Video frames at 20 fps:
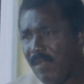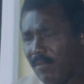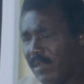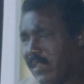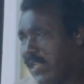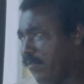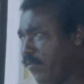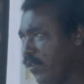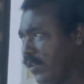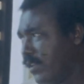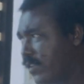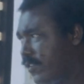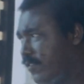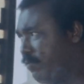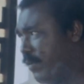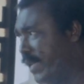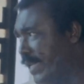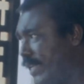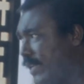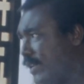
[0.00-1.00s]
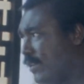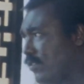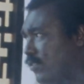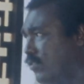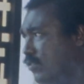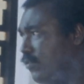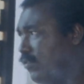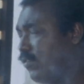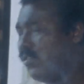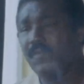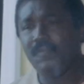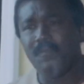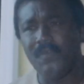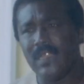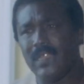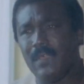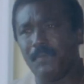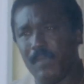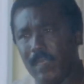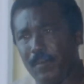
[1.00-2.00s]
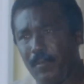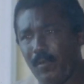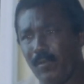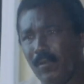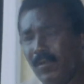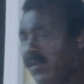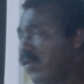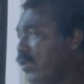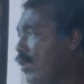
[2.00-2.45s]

what effort it is making to feed the people